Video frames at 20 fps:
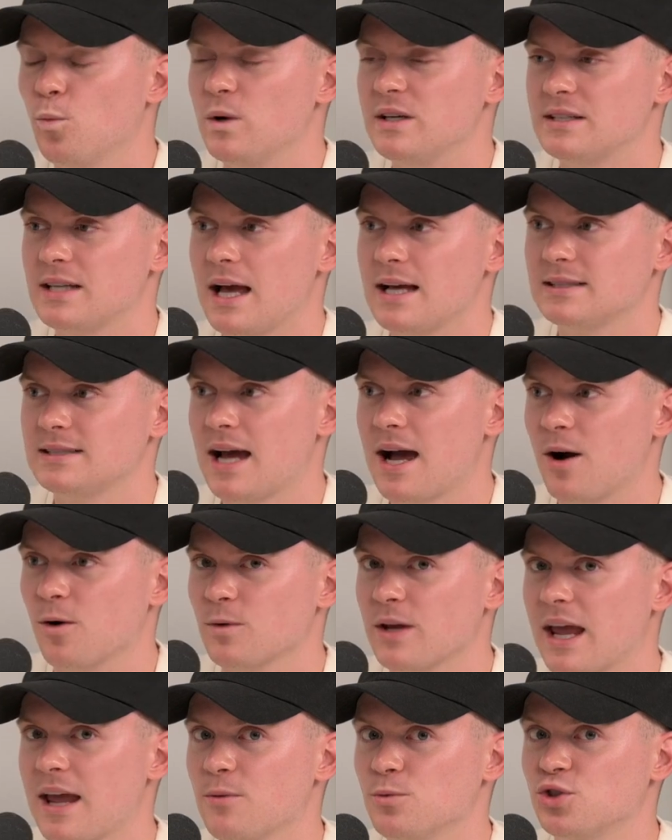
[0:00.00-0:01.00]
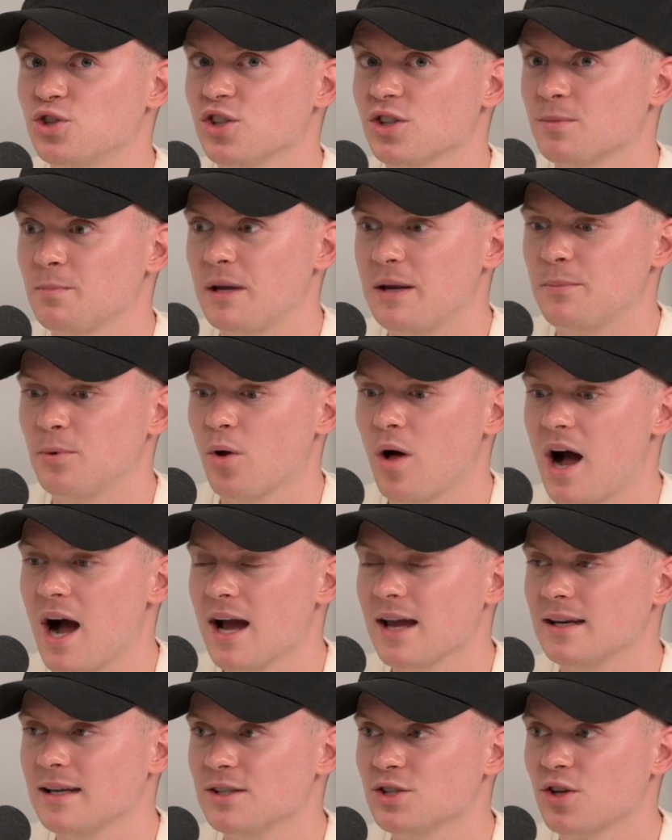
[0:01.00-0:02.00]
We sat down. It was just people
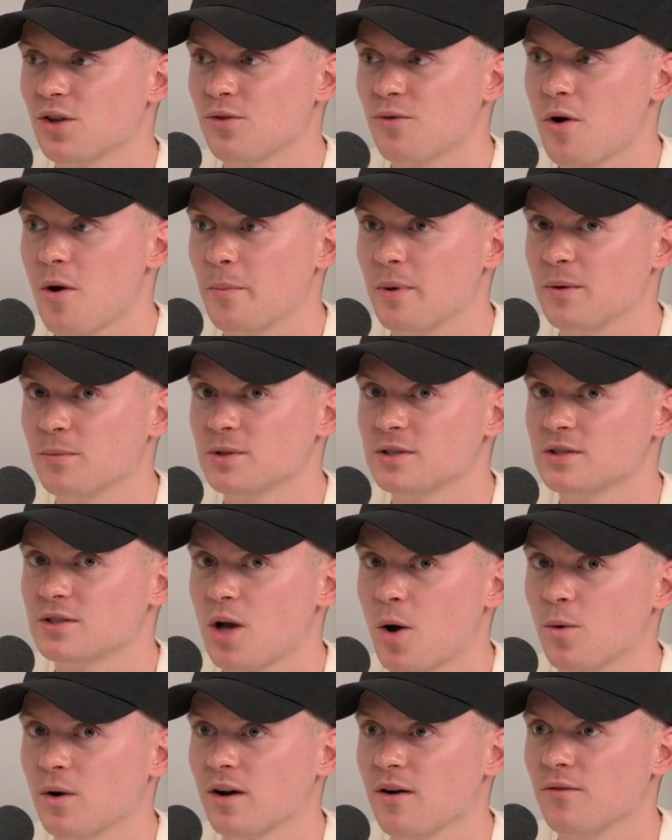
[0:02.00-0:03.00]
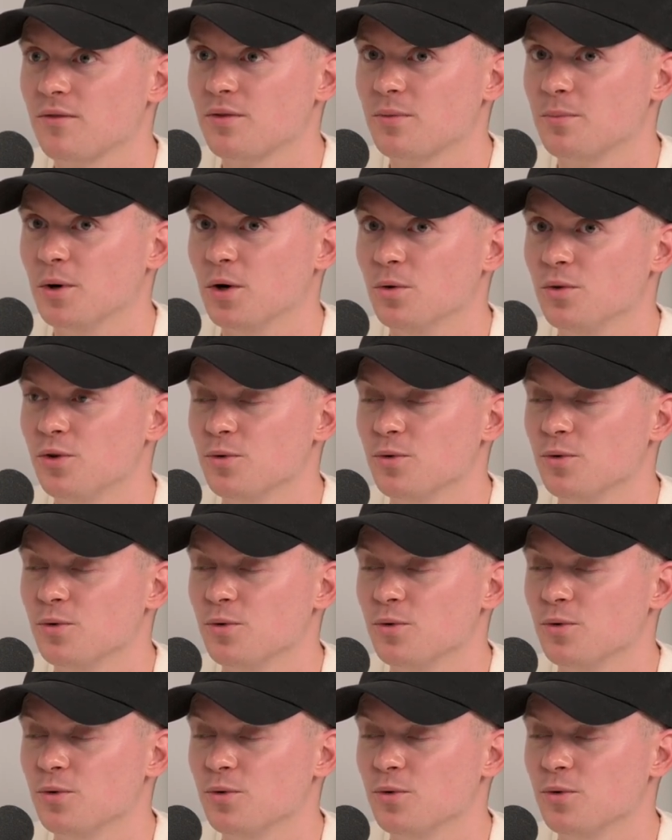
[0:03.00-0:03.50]
eyeing each other up. It was so uncomfortable.